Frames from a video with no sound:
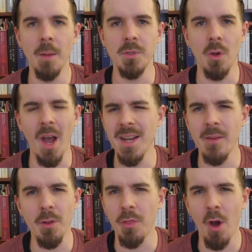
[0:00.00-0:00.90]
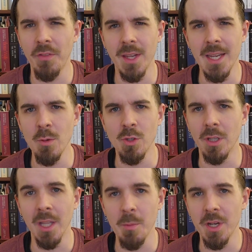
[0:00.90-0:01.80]
So I never thought that he was a
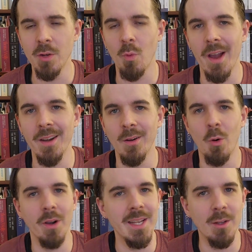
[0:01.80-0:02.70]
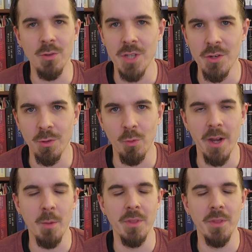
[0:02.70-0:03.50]
limited writer or an egocentric writer,